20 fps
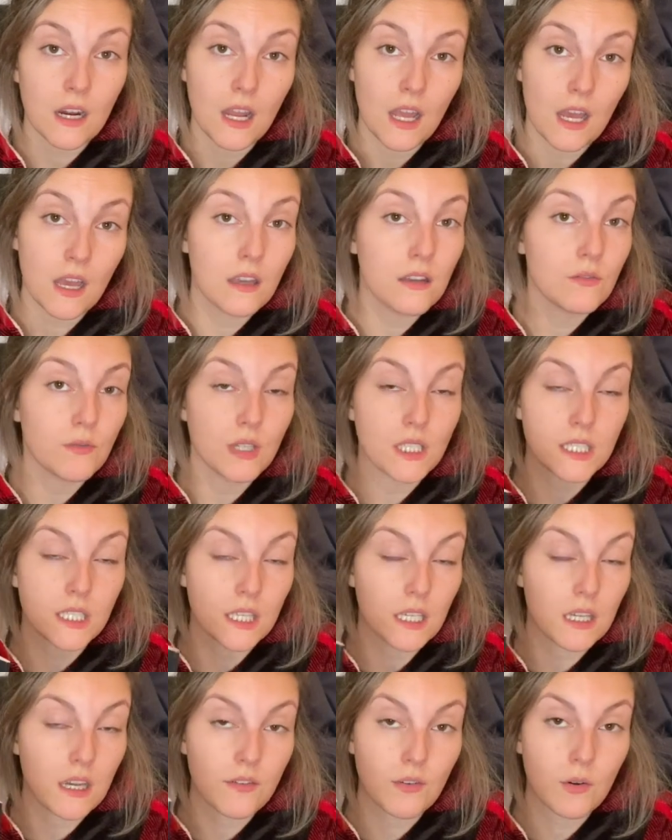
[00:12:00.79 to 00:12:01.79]
end, we
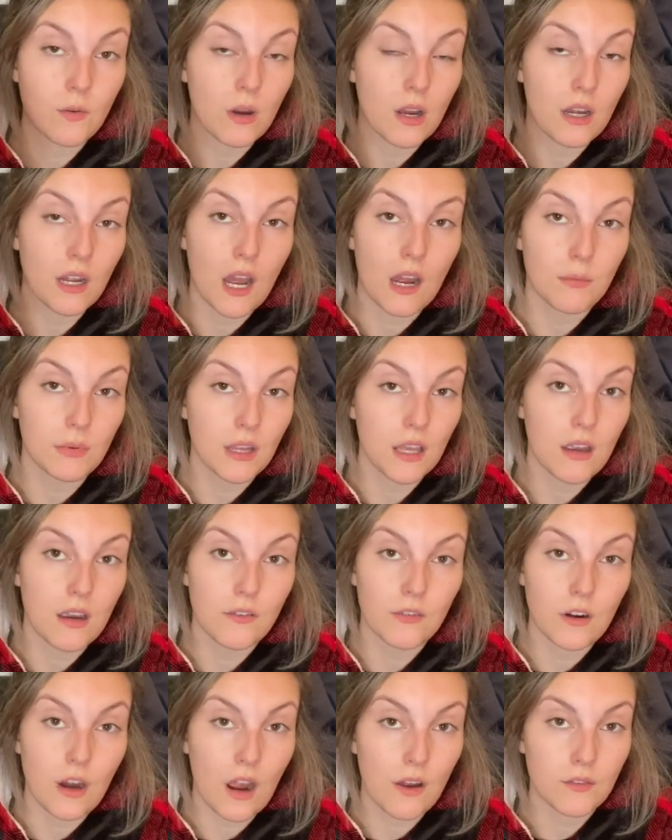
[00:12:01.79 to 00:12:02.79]
see everyone happily
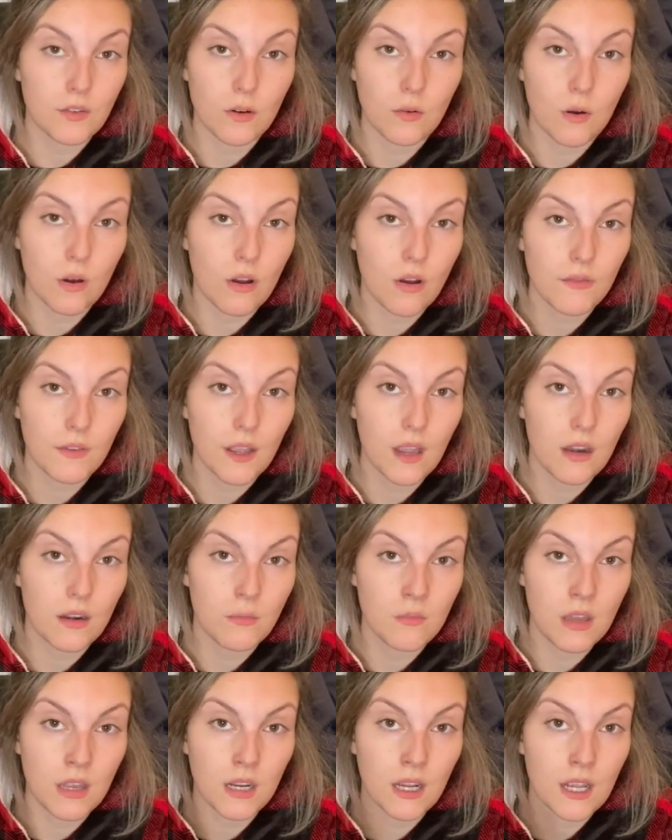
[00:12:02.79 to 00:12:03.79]
ever after. Rodolphe and
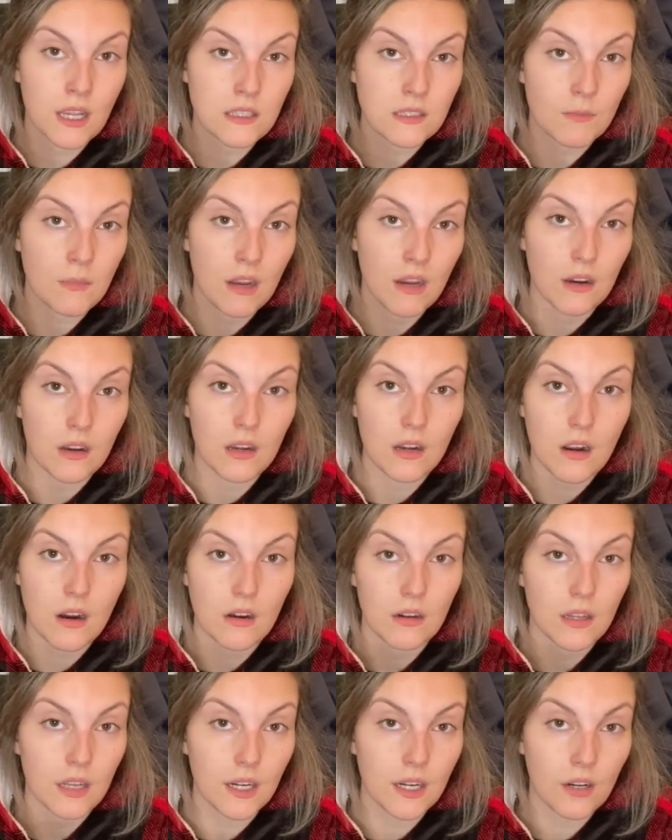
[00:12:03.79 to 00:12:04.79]
Amina gets married,
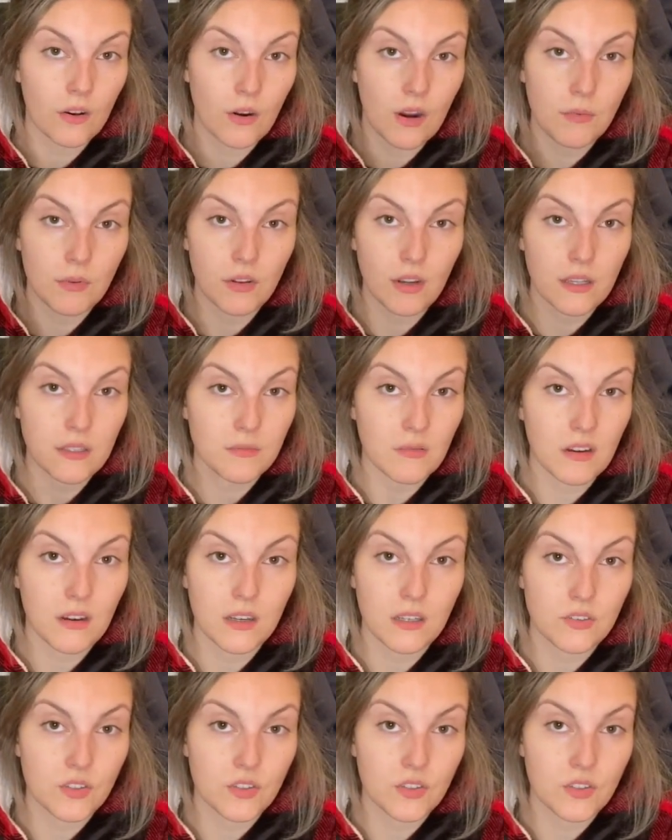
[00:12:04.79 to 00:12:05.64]
Carlin and Greppo gets married. It's